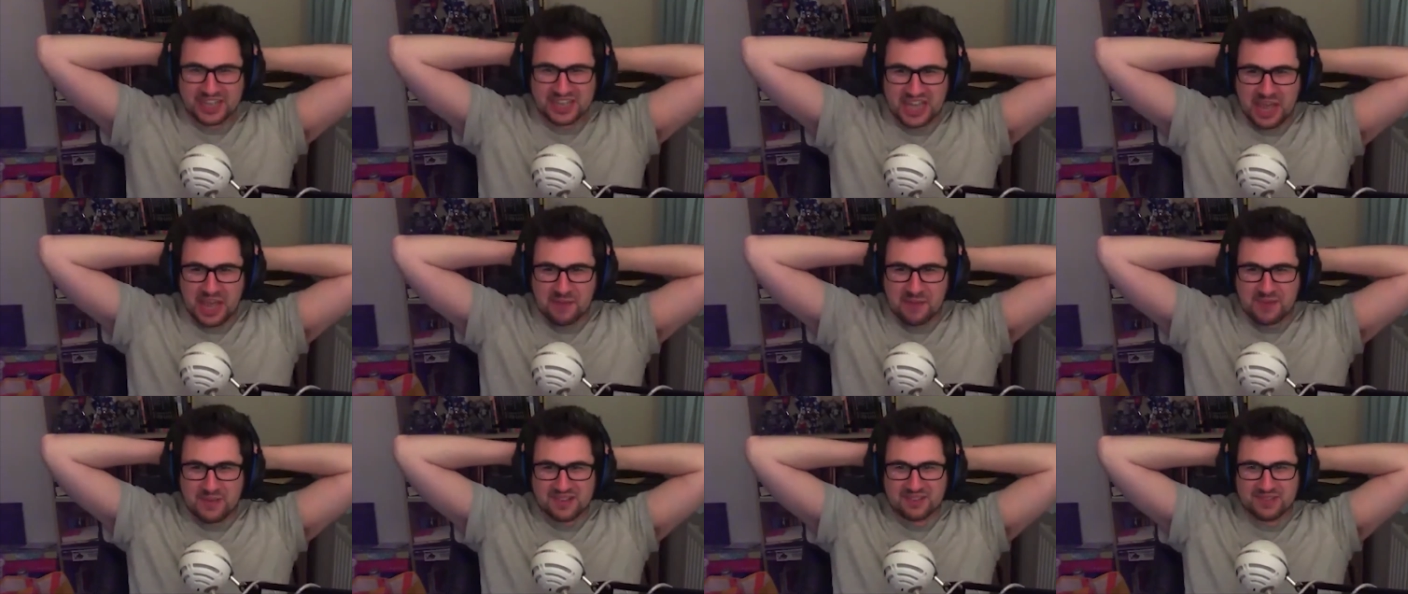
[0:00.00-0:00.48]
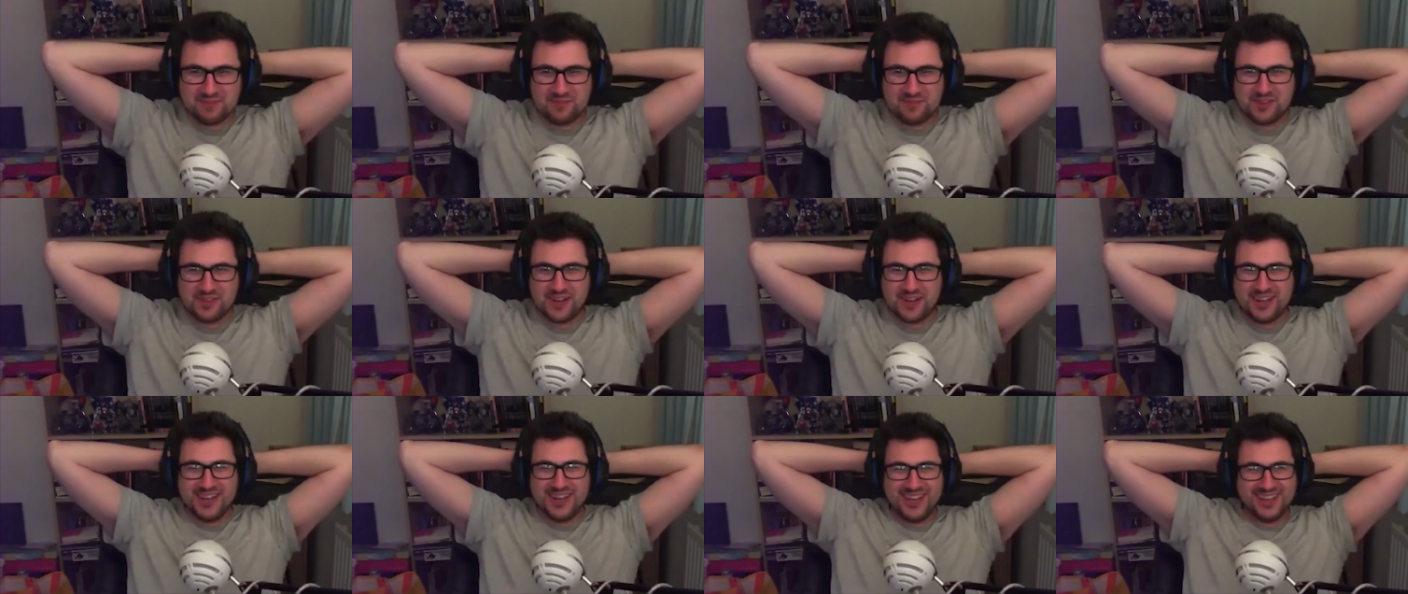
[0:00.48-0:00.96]
have me some
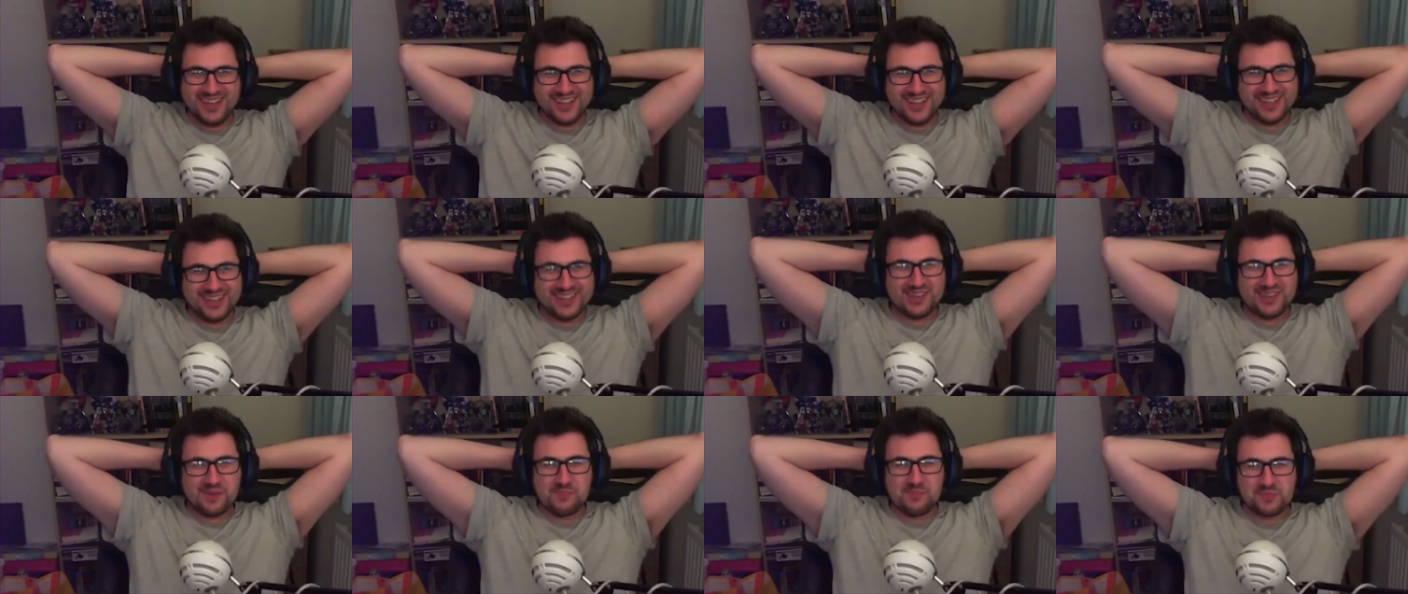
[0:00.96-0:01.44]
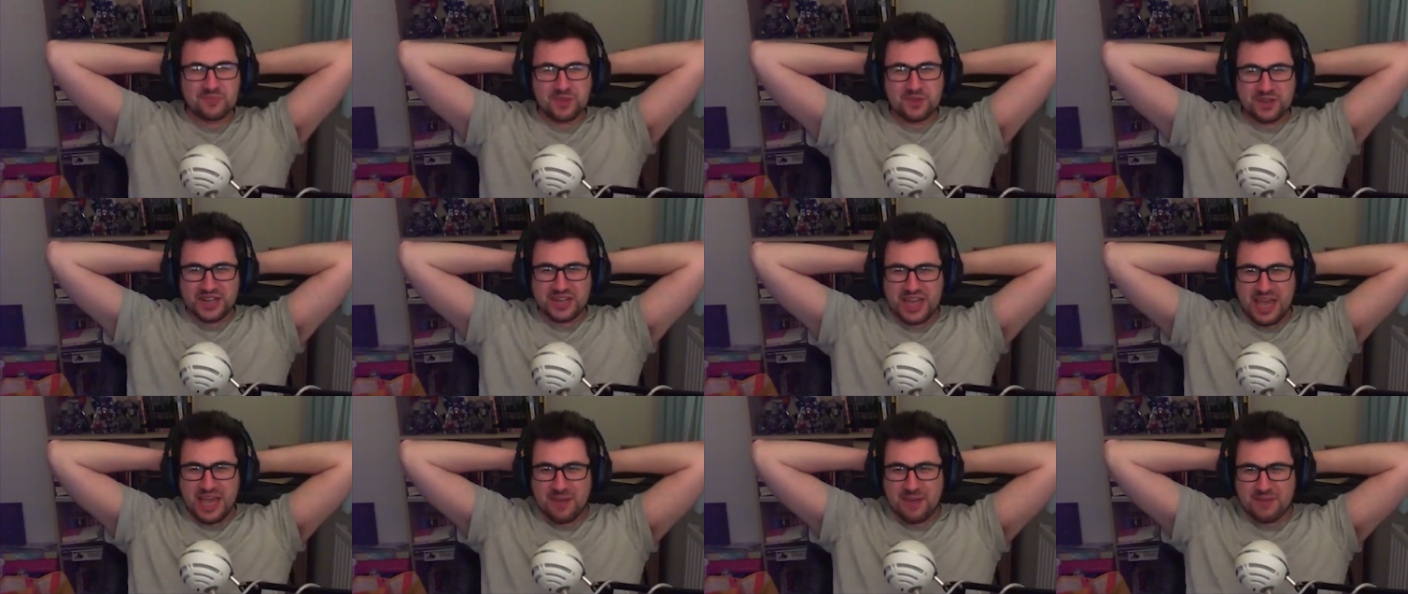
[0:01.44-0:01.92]
fun. Mm. Gonna
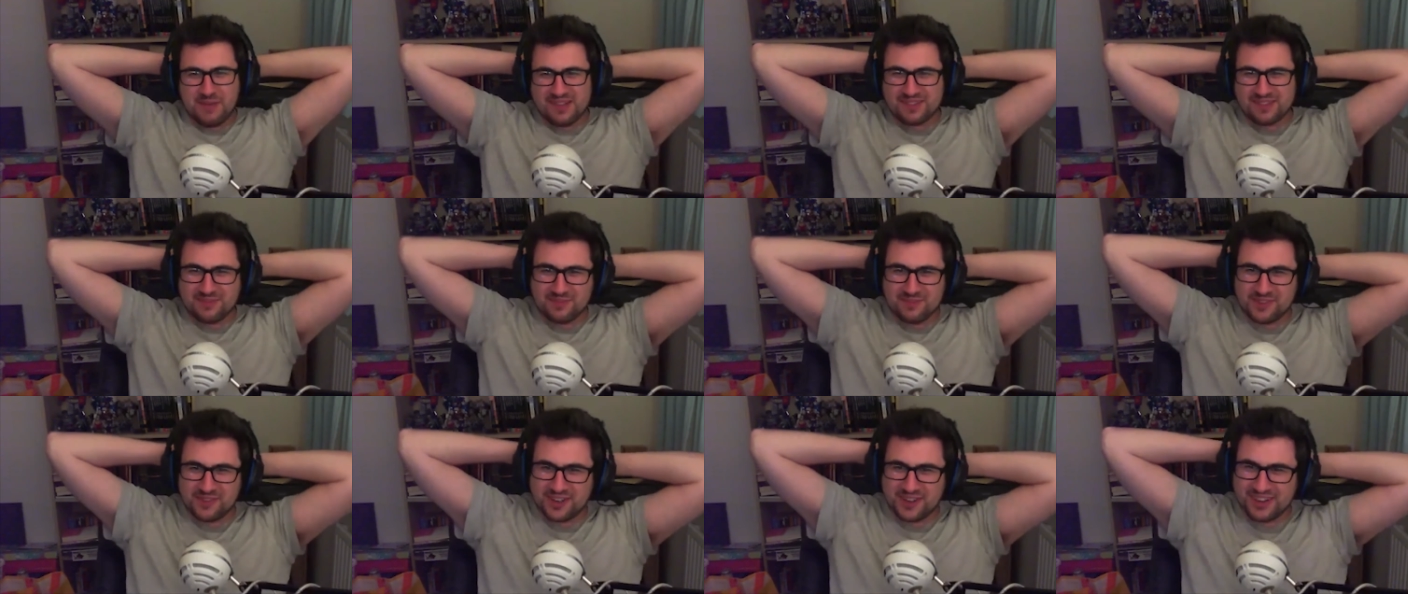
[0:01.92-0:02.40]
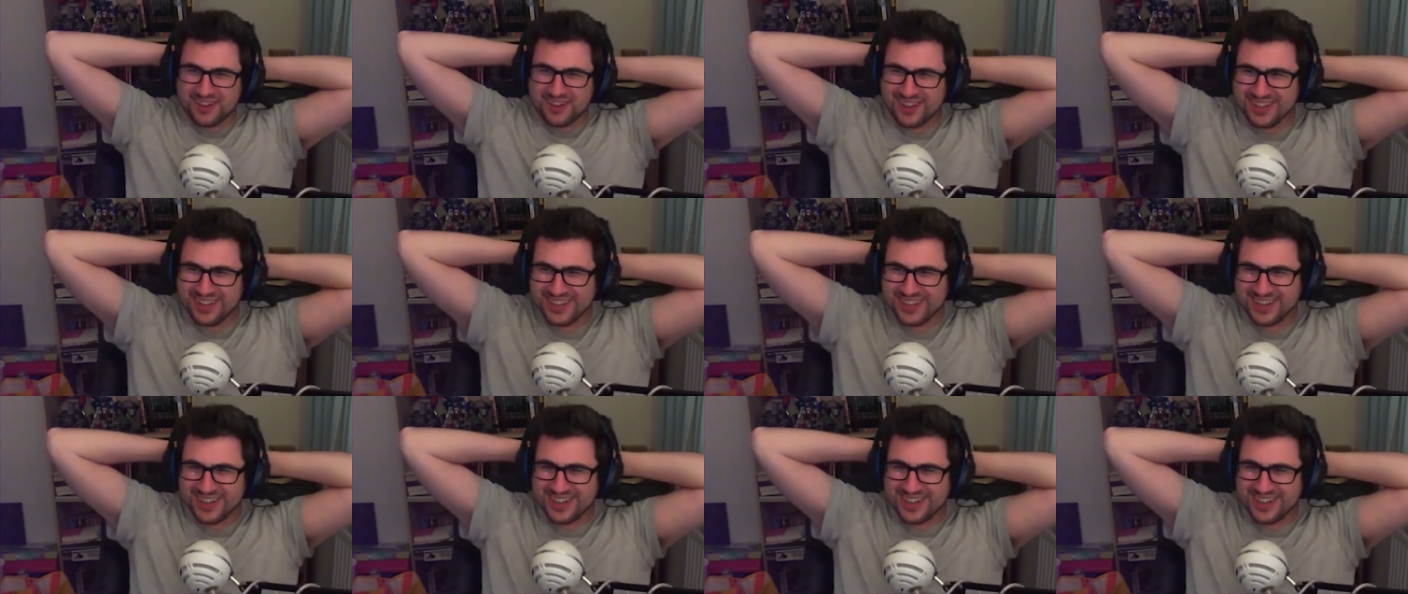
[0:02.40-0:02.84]
have me some fun.